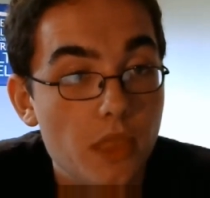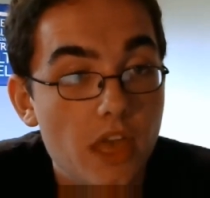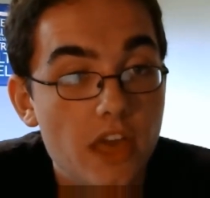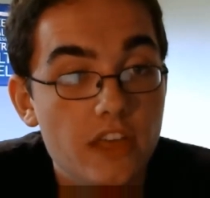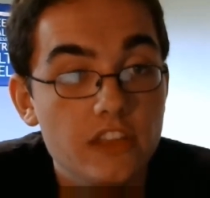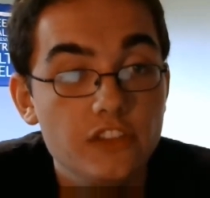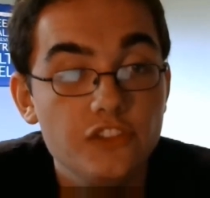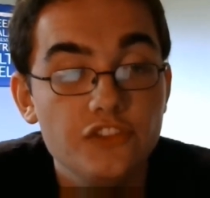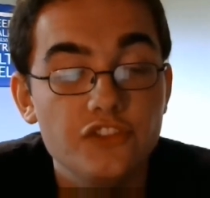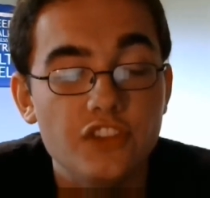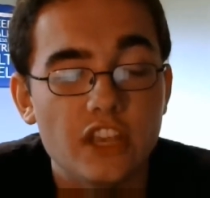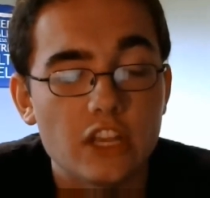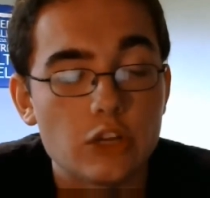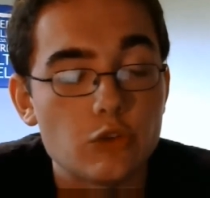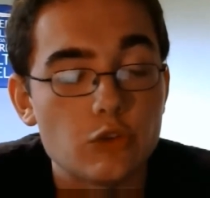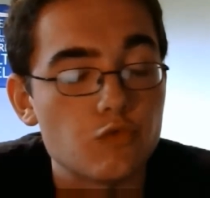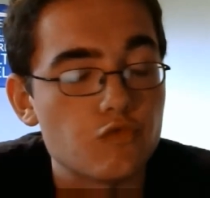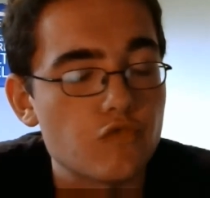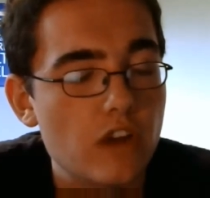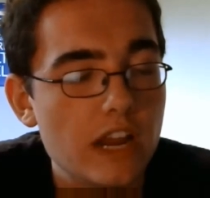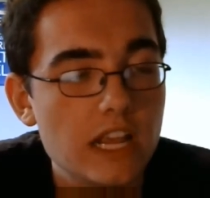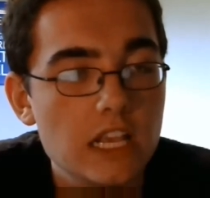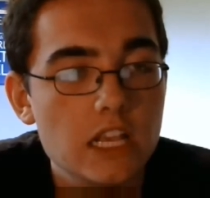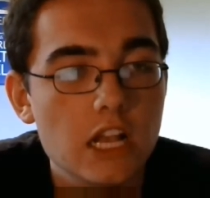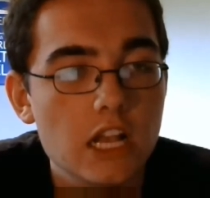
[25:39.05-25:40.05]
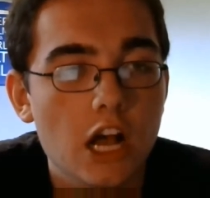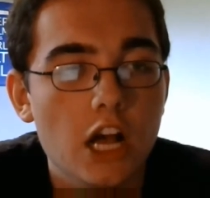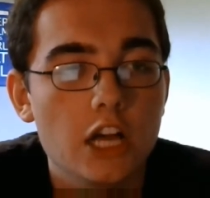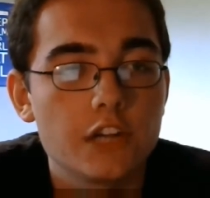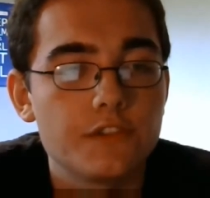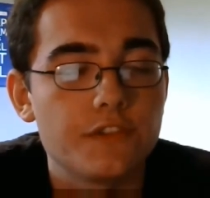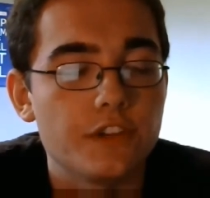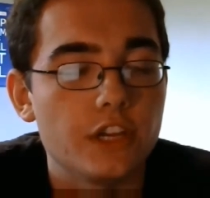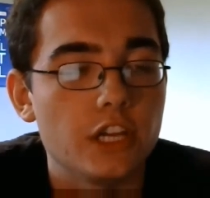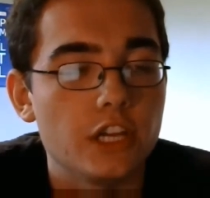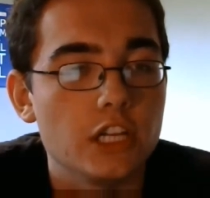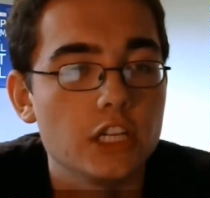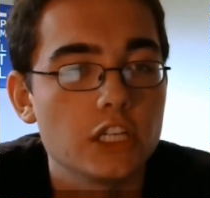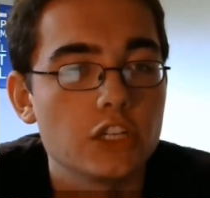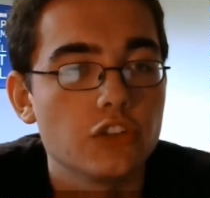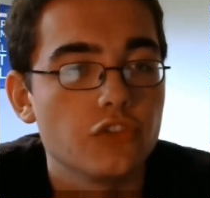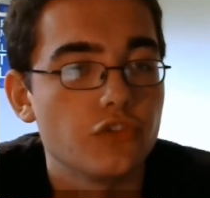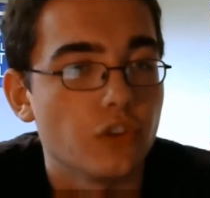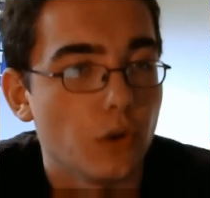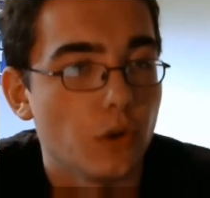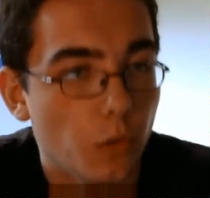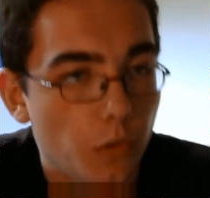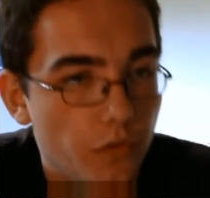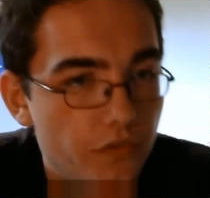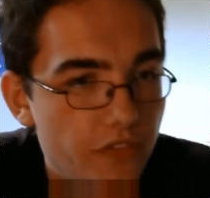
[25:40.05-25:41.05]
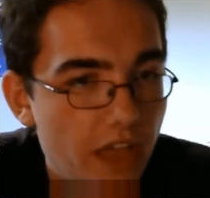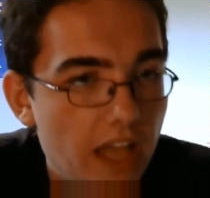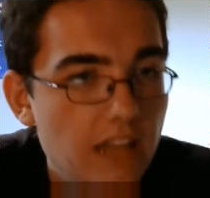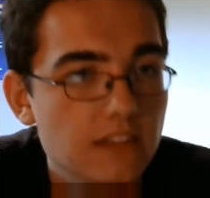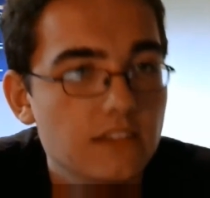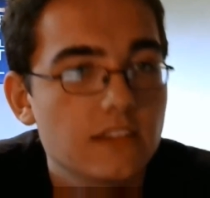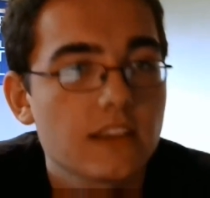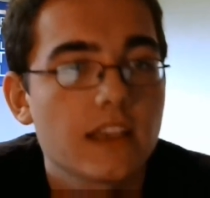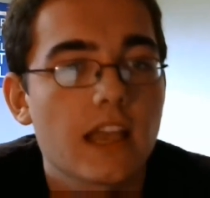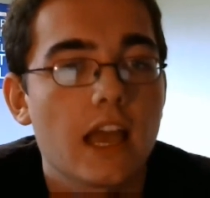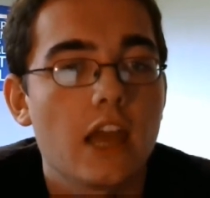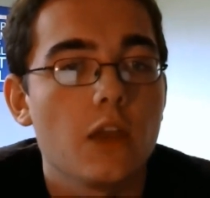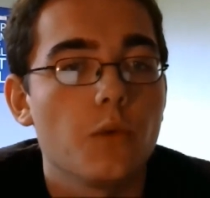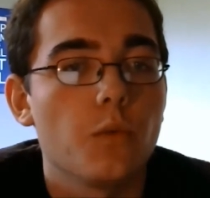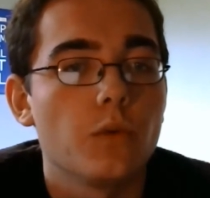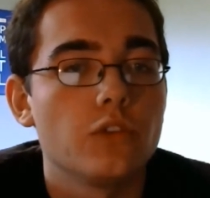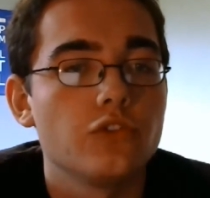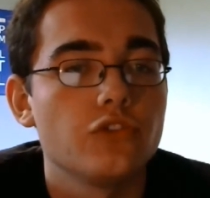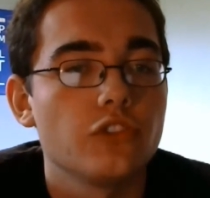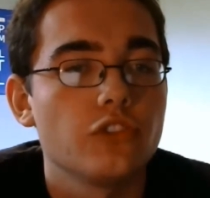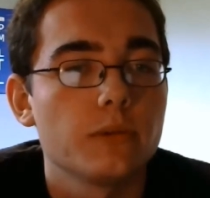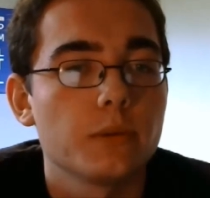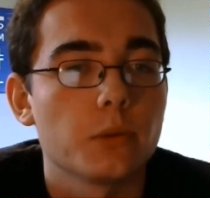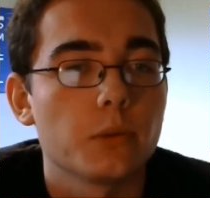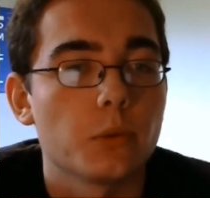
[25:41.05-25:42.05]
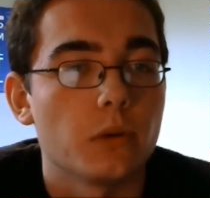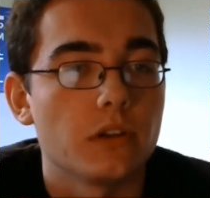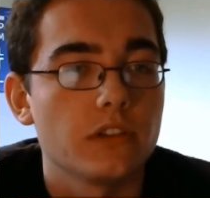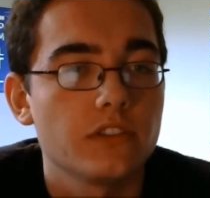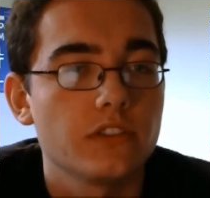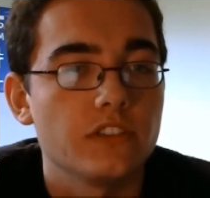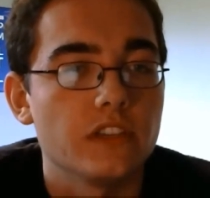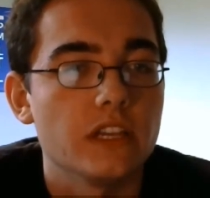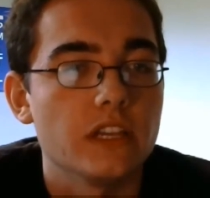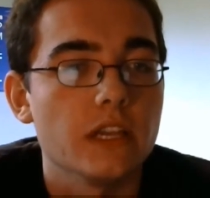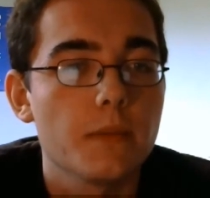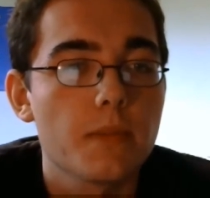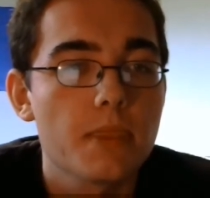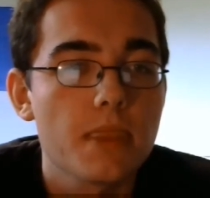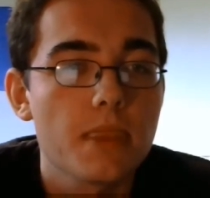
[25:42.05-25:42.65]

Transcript: This is a great card for early control. That's the kind of 1-drop we want to see.